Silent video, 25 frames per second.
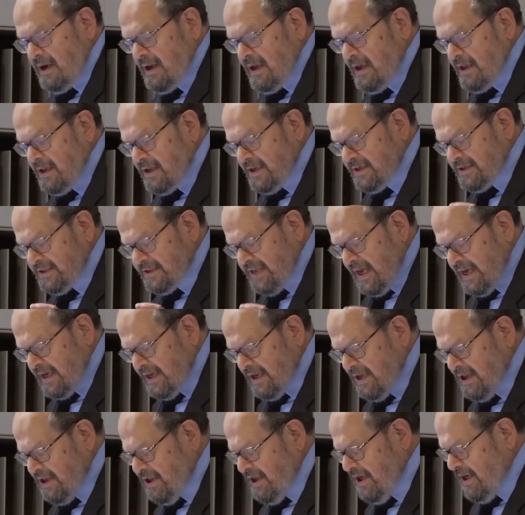Now, the
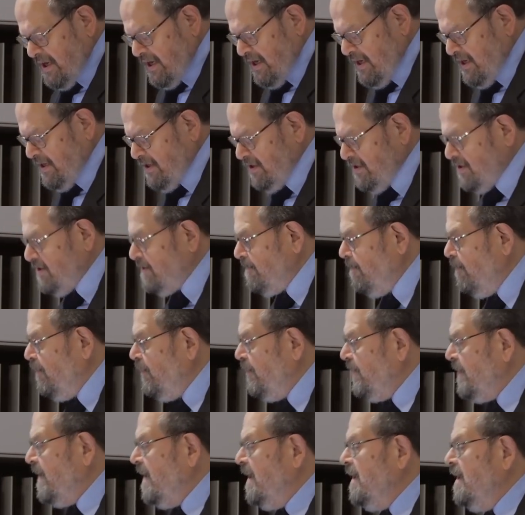second thing is,
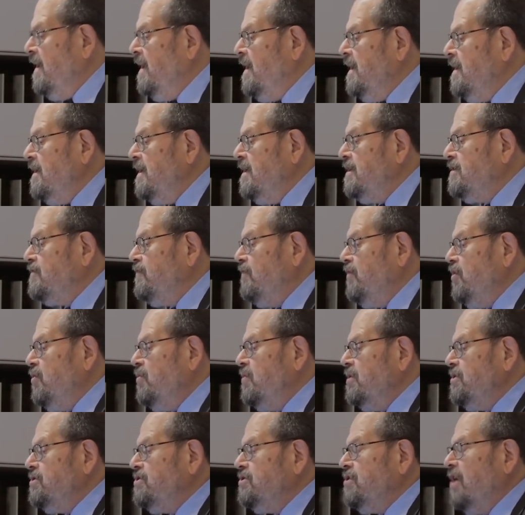these
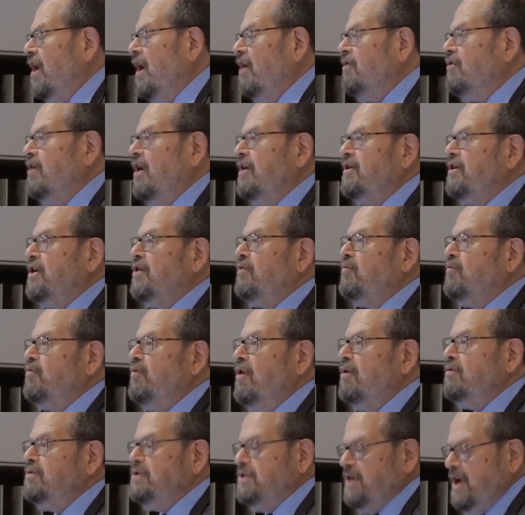fluids are on a
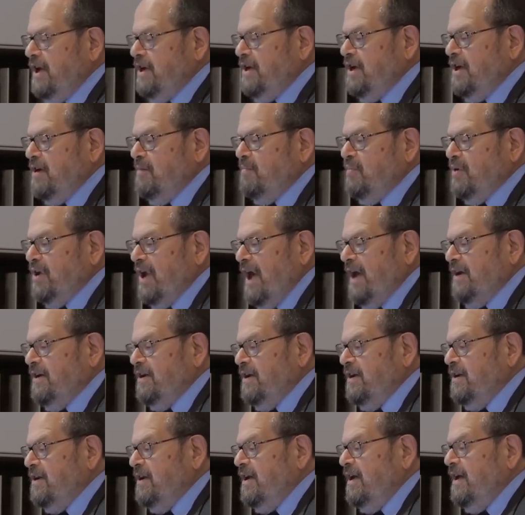rotating
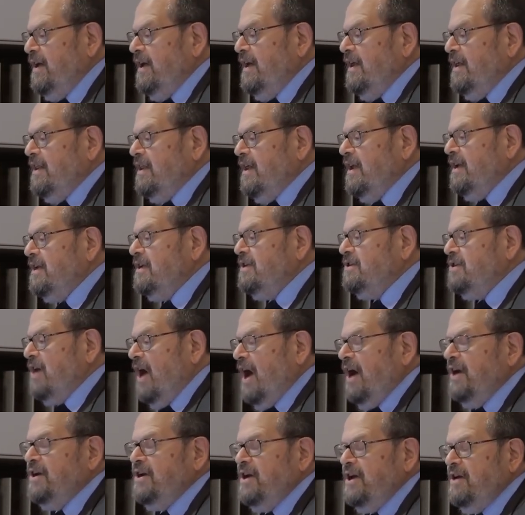planet that is
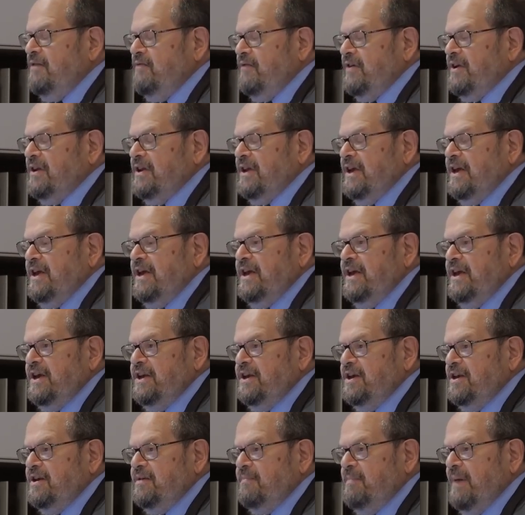unevenly
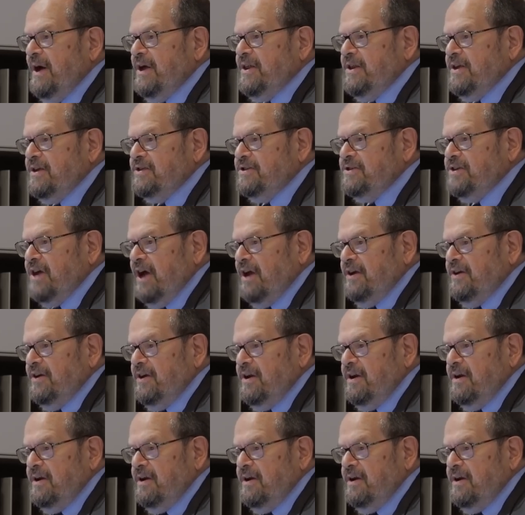heated by the sun.